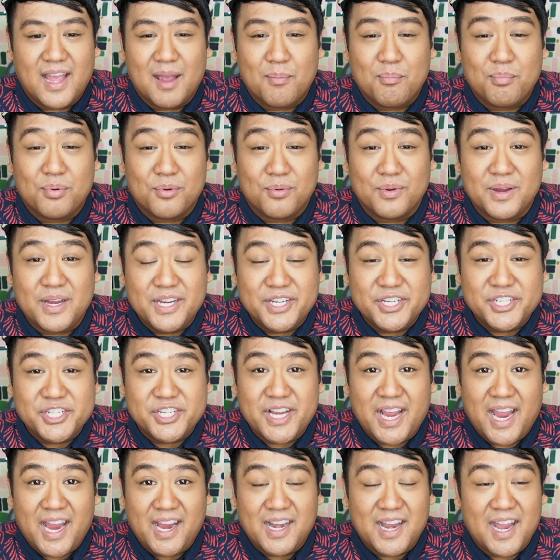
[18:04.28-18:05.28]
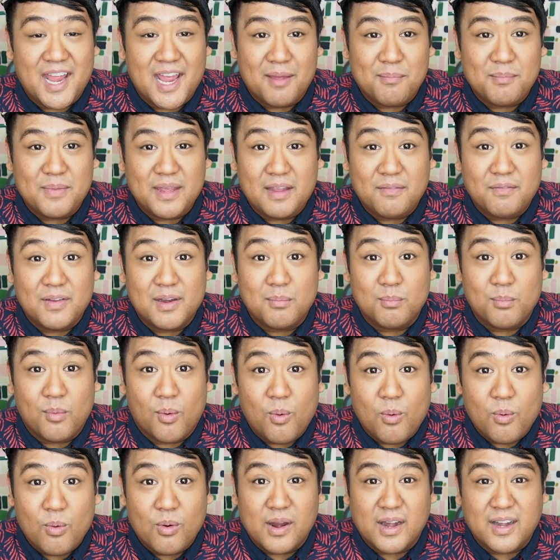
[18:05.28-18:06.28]
appreciate him even
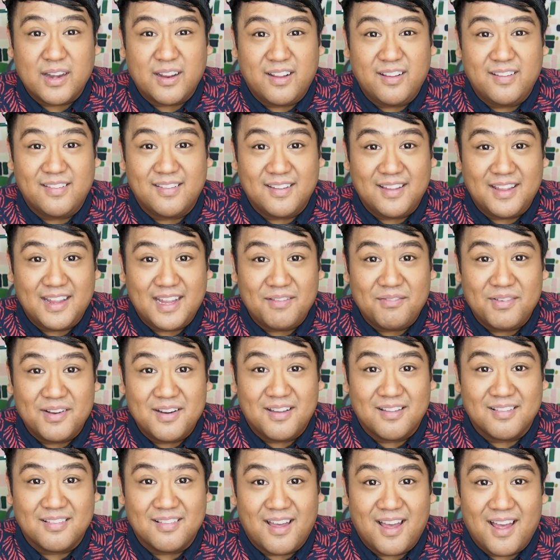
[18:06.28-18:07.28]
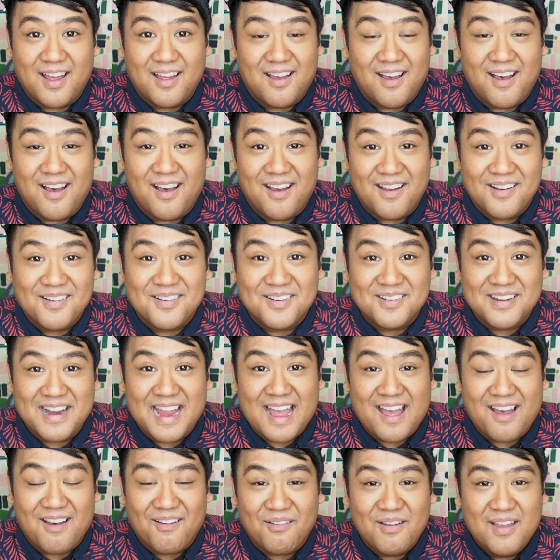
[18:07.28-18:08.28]
more, and he's even a lot hotter
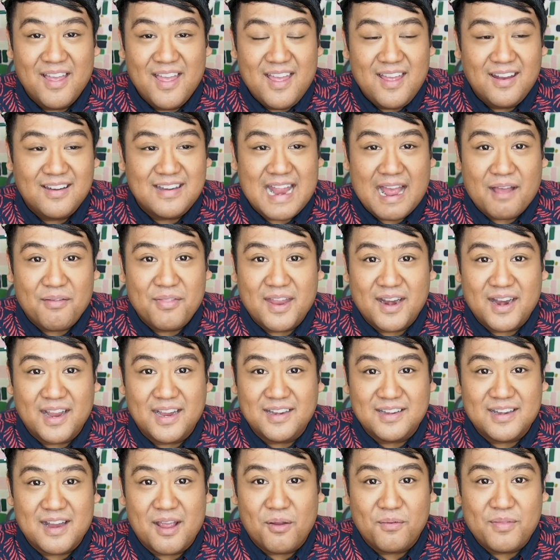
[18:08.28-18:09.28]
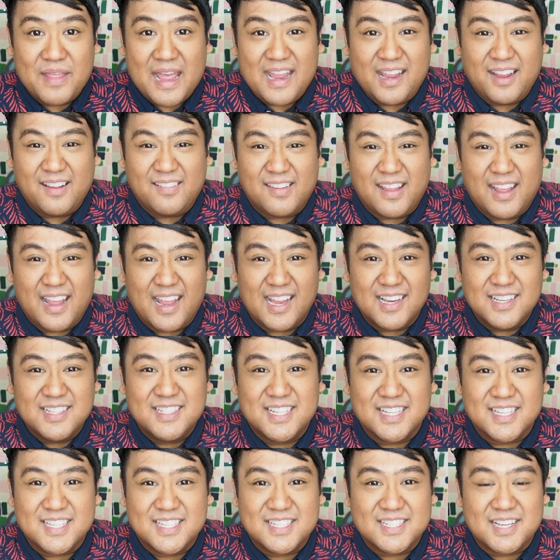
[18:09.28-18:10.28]
now that I know that he's
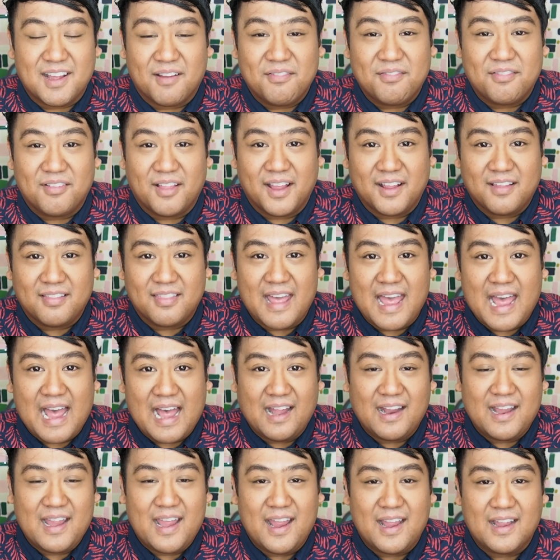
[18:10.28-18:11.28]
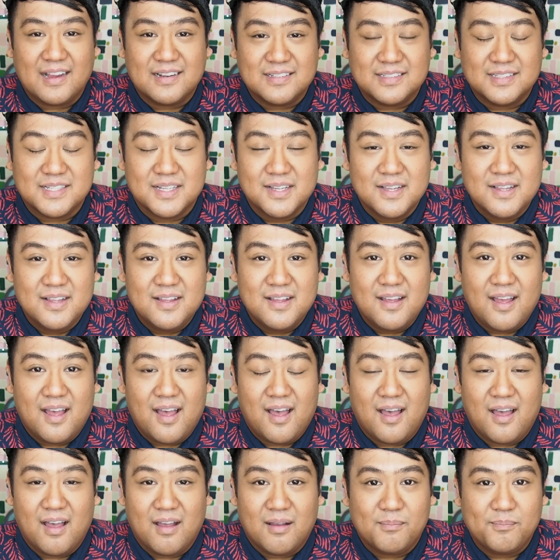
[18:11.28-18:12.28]
into stuff like that. And
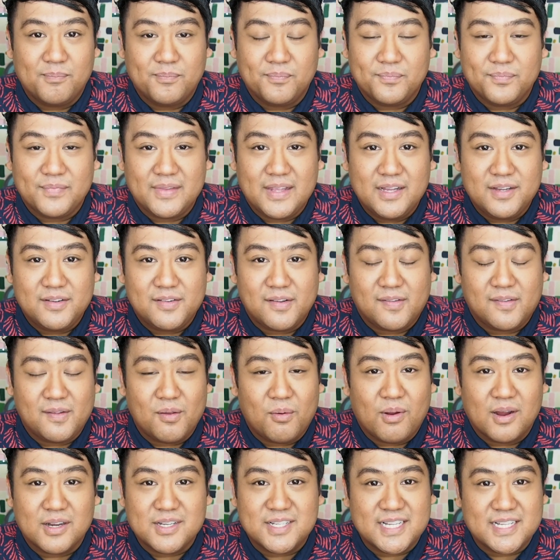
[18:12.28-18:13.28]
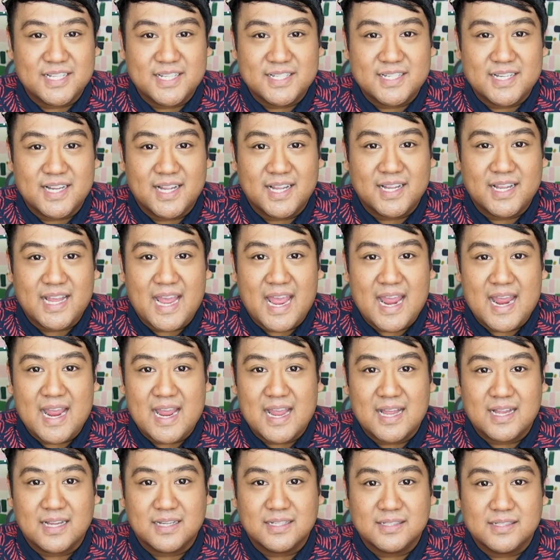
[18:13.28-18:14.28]
he's just so artistic
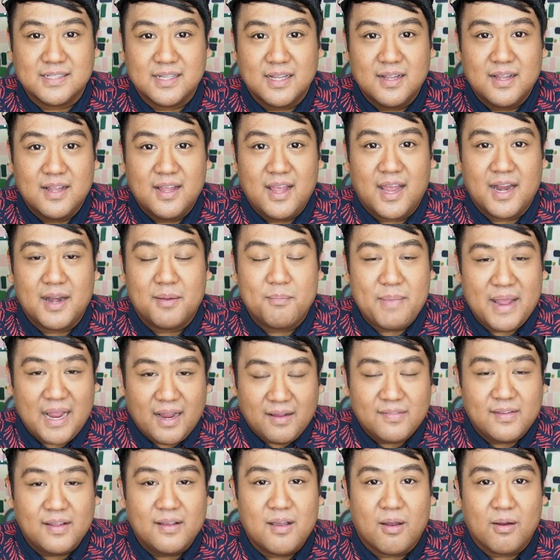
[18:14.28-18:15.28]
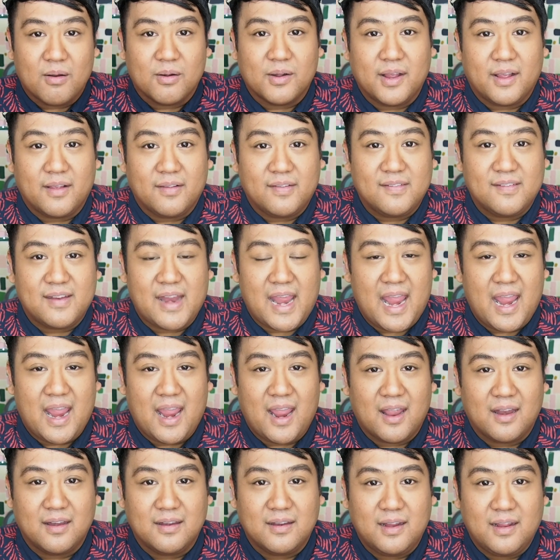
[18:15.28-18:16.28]
and an amazing artist,
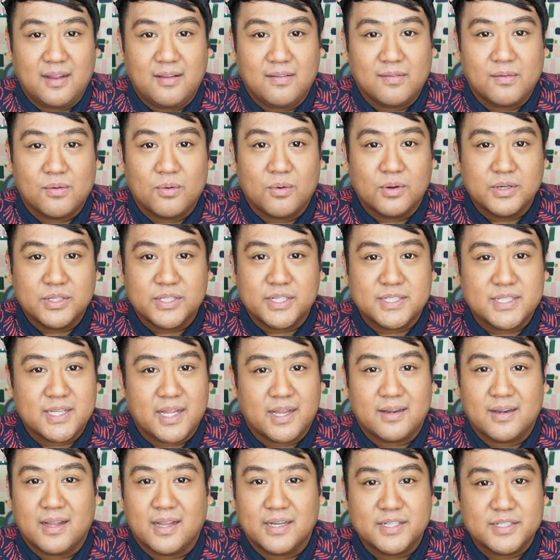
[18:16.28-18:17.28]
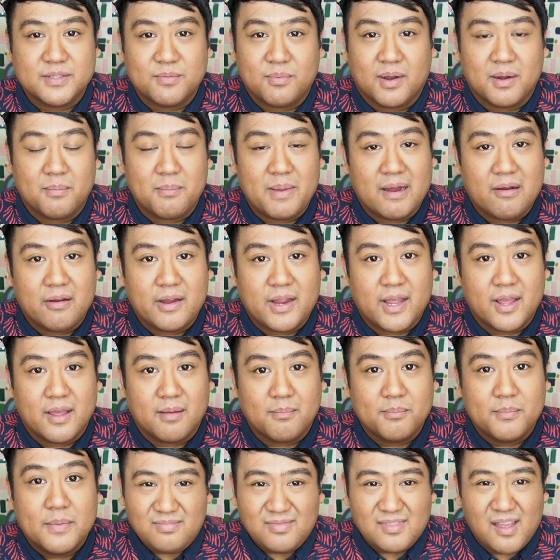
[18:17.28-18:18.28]
and he's gorgeous, and I just want to marry
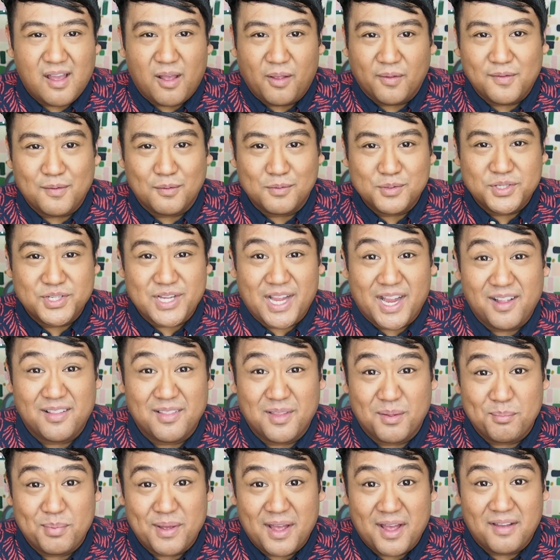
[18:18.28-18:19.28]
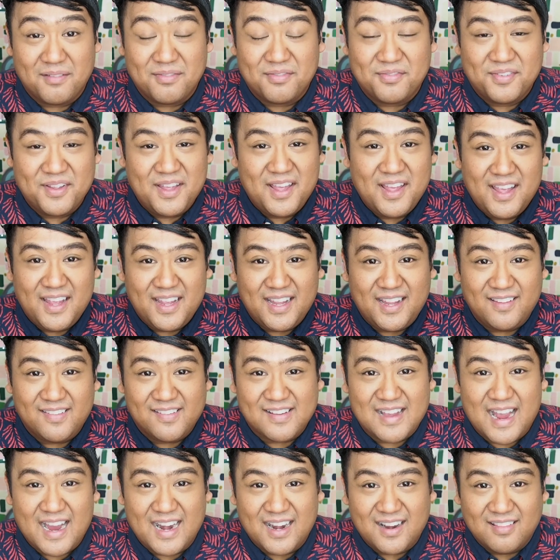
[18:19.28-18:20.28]
him. Also, Shia LaBeouf, he's
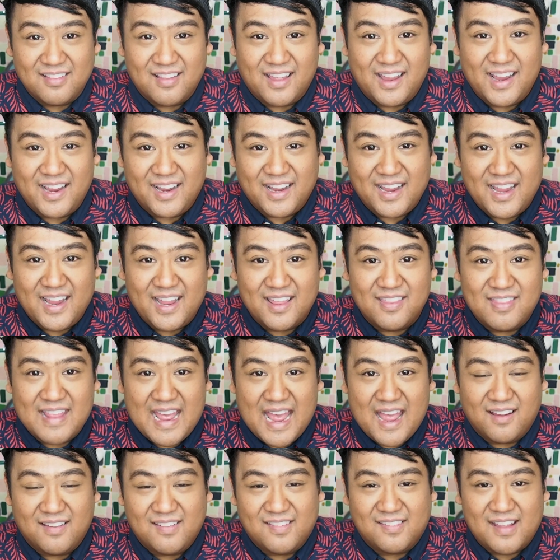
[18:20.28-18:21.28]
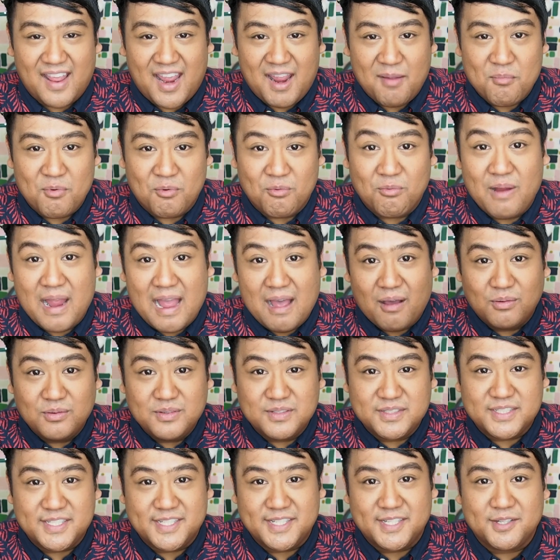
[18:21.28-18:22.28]
kind of like in that same
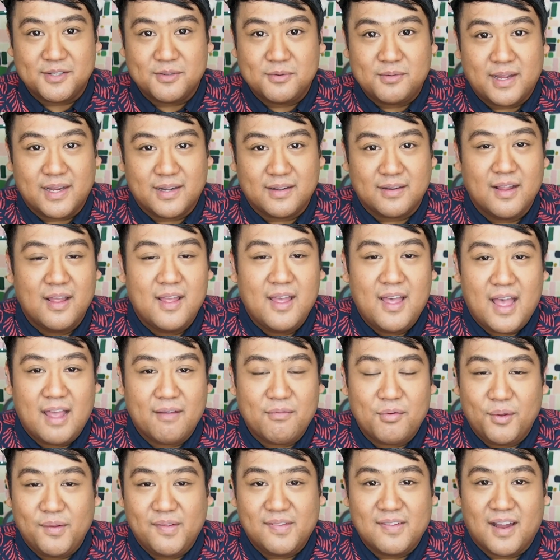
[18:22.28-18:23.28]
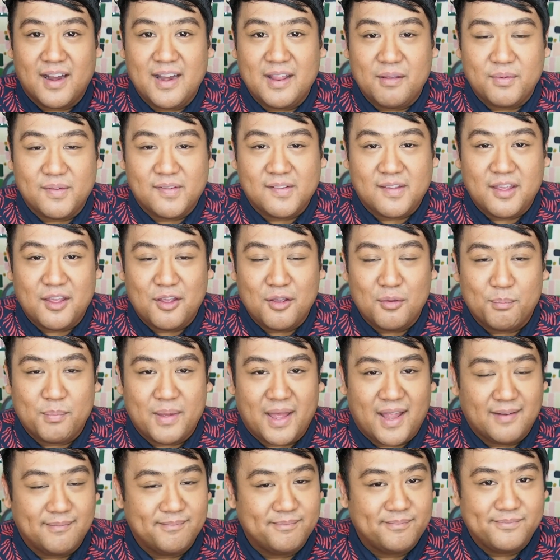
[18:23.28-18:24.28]
route too, and I've always thought he was cute,
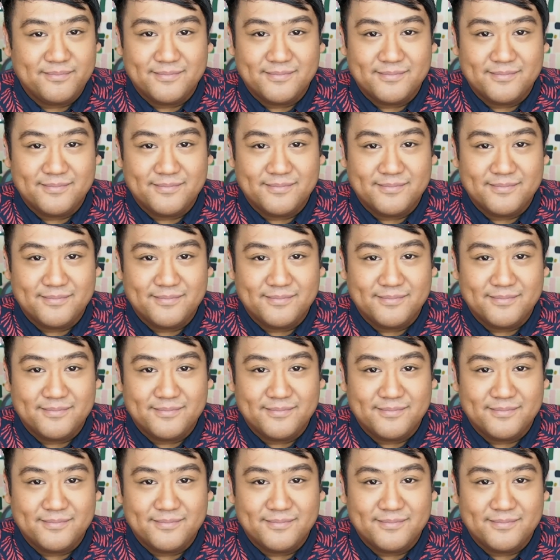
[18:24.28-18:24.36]
but